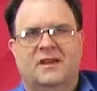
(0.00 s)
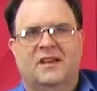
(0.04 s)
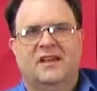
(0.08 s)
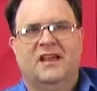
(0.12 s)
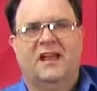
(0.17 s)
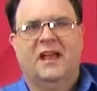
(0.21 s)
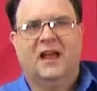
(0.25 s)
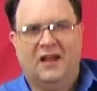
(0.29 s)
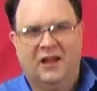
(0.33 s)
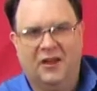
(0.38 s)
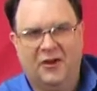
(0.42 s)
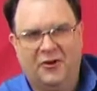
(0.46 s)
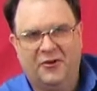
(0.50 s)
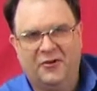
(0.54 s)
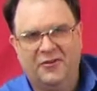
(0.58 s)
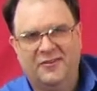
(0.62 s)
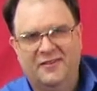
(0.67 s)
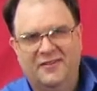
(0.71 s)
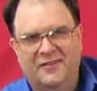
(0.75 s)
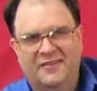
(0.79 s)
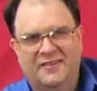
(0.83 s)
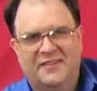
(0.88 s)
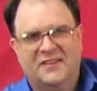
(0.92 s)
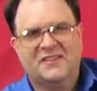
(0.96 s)
Hello,
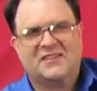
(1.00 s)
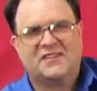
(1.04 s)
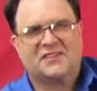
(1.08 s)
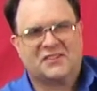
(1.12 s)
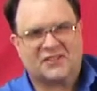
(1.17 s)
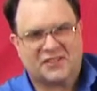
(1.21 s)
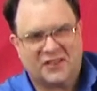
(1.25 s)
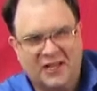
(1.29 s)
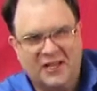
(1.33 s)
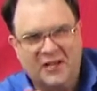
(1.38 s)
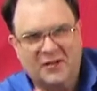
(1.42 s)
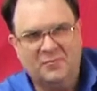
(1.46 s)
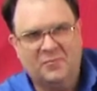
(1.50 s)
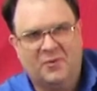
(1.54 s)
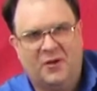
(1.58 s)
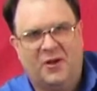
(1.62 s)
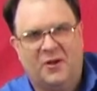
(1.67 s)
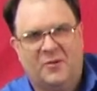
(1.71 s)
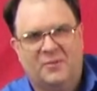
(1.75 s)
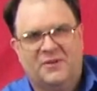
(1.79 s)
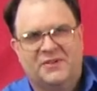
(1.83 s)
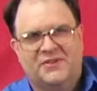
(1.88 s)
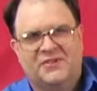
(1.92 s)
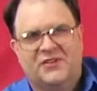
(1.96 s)
this is Clayton
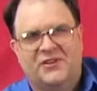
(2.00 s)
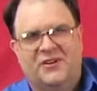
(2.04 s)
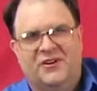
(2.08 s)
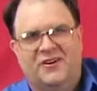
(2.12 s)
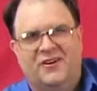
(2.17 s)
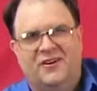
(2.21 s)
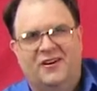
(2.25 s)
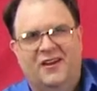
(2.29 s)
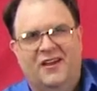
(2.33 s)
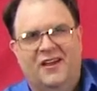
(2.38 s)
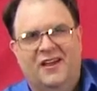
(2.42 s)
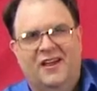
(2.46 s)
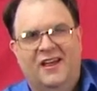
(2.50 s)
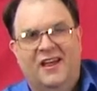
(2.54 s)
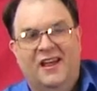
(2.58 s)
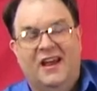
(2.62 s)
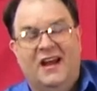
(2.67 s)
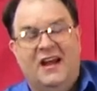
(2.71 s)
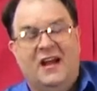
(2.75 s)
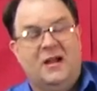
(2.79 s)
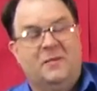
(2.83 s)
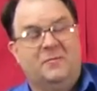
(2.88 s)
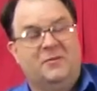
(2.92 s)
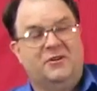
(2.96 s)
Balmas here,
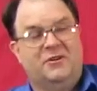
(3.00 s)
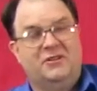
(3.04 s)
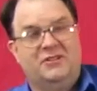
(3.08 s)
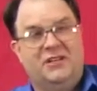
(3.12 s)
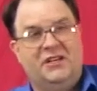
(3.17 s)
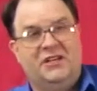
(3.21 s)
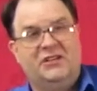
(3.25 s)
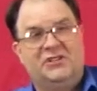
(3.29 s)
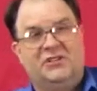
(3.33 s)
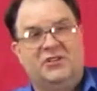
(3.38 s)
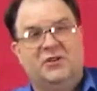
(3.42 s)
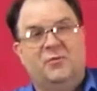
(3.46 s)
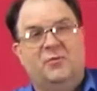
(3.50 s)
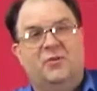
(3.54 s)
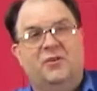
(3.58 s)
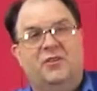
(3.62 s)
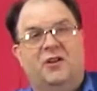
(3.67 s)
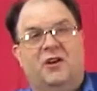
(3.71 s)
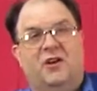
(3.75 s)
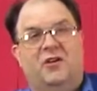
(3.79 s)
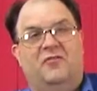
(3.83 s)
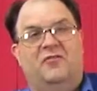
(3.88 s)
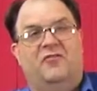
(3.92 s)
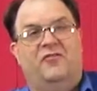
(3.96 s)
and I'm your teacher with
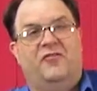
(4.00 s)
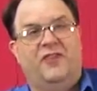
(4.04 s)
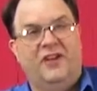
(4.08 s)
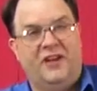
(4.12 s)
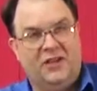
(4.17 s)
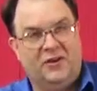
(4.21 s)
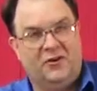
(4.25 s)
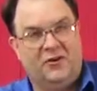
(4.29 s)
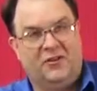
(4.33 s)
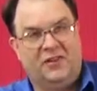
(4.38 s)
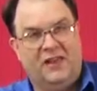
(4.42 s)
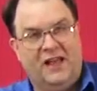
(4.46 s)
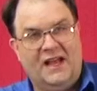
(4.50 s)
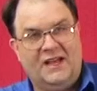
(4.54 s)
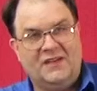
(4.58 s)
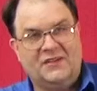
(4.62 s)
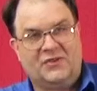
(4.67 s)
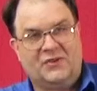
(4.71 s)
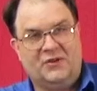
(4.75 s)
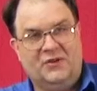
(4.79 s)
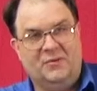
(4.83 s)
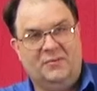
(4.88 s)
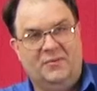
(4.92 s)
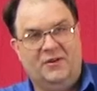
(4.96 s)
our video
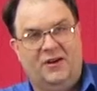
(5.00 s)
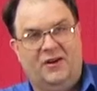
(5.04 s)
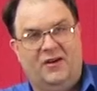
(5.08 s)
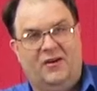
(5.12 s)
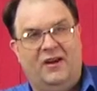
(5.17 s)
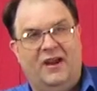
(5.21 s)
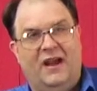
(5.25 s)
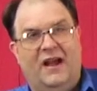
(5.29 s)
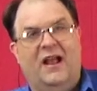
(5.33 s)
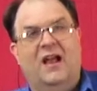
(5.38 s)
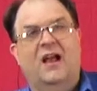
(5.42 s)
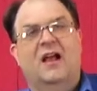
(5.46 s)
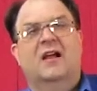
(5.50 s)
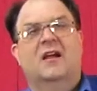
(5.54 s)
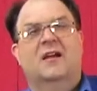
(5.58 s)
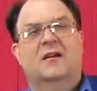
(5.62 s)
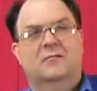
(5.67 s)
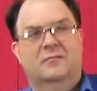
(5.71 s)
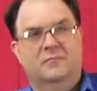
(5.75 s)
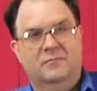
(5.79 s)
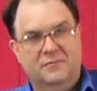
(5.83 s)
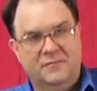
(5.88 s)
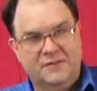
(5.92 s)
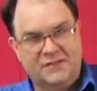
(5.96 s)
classroom here at
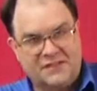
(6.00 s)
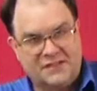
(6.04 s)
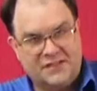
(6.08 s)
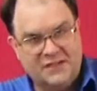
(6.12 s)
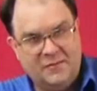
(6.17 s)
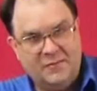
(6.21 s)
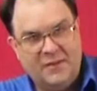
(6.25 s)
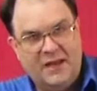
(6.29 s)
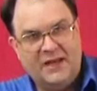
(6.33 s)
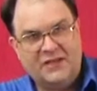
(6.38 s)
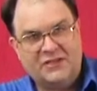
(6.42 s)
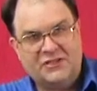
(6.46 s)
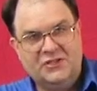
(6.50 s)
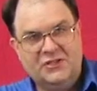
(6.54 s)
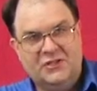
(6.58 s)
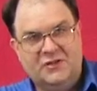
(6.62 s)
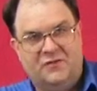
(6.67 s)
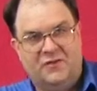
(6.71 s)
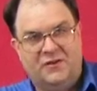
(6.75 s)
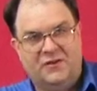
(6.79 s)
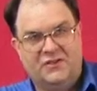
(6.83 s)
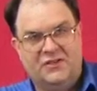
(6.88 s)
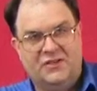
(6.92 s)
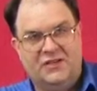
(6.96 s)
SynMax
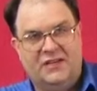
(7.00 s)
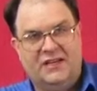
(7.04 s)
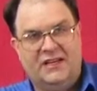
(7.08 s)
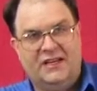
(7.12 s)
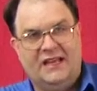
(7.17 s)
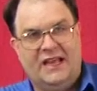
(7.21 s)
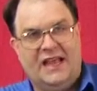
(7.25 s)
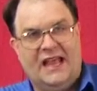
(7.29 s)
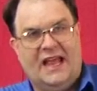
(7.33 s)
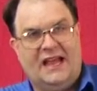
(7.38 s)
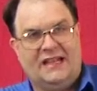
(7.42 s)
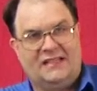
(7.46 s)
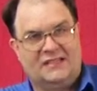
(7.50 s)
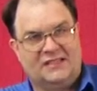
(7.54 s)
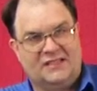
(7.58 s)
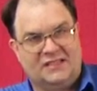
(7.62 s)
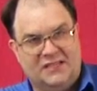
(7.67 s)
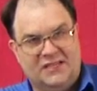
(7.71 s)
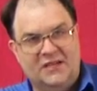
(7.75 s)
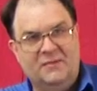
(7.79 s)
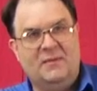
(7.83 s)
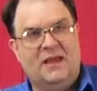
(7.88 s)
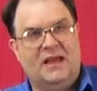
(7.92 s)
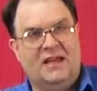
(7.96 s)
University at
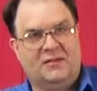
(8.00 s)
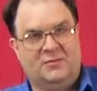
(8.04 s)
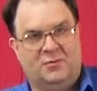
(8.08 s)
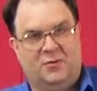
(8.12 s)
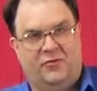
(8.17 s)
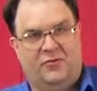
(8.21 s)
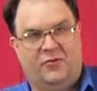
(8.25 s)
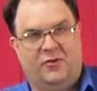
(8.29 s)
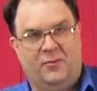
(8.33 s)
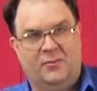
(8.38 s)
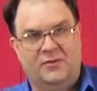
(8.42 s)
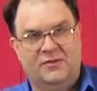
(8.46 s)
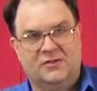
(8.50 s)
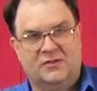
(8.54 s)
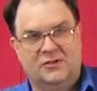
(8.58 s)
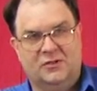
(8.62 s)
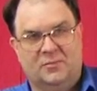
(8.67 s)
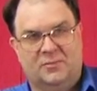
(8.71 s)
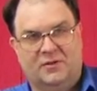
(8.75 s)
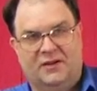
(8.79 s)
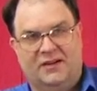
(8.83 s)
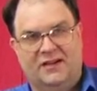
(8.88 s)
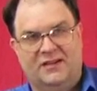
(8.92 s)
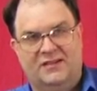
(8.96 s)

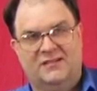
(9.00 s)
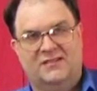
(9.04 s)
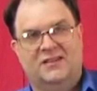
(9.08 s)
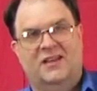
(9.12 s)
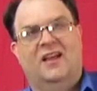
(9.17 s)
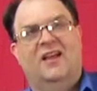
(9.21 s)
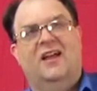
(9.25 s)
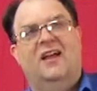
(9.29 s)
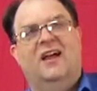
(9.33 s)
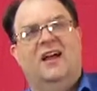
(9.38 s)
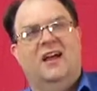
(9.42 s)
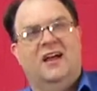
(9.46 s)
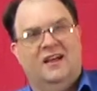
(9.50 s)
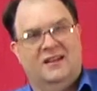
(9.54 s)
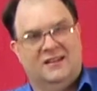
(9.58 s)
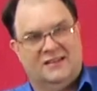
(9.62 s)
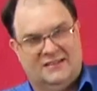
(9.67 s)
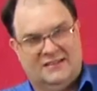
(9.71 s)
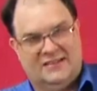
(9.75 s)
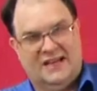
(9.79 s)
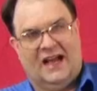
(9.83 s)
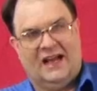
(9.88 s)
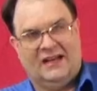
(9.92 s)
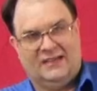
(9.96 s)

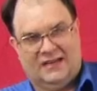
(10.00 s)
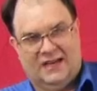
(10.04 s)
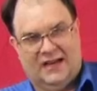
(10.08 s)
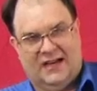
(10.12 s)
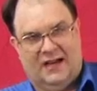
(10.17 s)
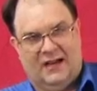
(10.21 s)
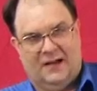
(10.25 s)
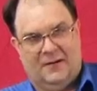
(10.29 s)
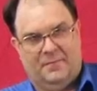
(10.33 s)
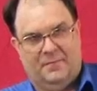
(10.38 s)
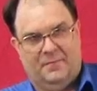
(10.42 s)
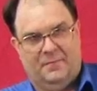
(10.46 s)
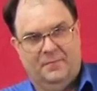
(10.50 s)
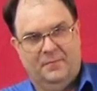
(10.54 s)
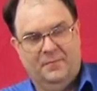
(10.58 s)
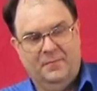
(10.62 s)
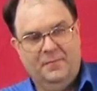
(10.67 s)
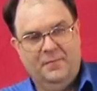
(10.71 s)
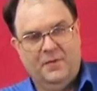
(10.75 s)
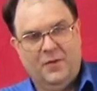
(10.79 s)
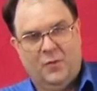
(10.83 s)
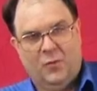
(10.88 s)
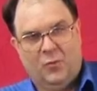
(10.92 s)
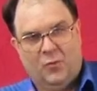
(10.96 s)
synmaxperformancelubricants.com.
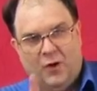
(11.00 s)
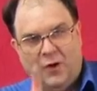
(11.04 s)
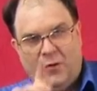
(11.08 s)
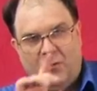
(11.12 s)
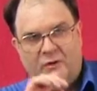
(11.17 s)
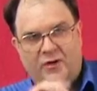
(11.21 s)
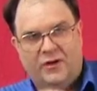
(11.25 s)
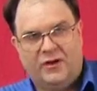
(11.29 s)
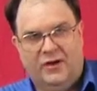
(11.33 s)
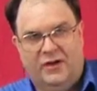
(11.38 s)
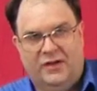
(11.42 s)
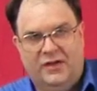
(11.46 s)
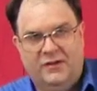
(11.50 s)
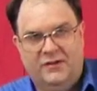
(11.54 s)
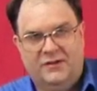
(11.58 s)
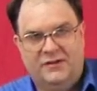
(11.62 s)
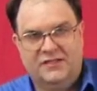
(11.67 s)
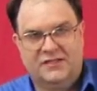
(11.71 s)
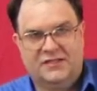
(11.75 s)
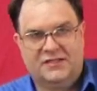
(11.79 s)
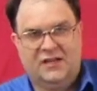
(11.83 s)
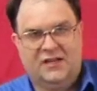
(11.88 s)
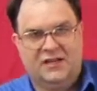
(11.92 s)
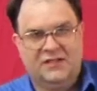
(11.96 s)
What we're going to
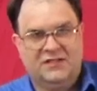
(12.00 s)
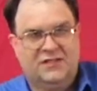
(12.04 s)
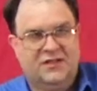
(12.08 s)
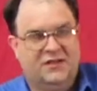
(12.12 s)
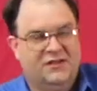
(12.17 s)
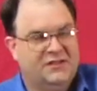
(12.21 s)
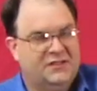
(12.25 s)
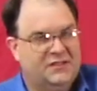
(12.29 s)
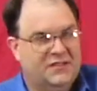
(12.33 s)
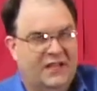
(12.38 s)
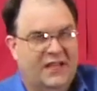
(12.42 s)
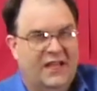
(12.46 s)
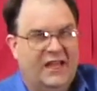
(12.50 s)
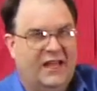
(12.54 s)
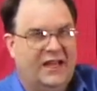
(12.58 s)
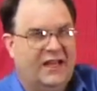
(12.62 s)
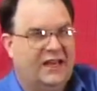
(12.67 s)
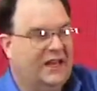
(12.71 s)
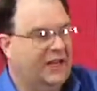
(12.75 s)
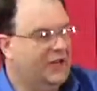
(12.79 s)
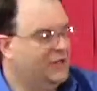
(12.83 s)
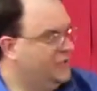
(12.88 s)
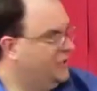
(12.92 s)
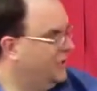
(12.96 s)
discuss here
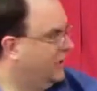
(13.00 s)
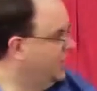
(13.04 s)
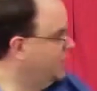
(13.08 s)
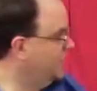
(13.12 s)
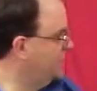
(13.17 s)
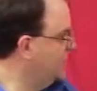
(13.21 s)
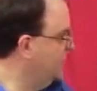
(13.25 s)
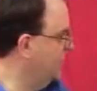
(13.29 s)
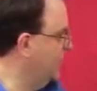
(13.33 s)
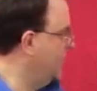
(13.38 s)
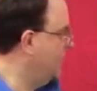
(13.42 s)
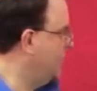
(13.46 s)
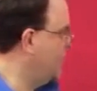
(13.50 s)
today, as you can see on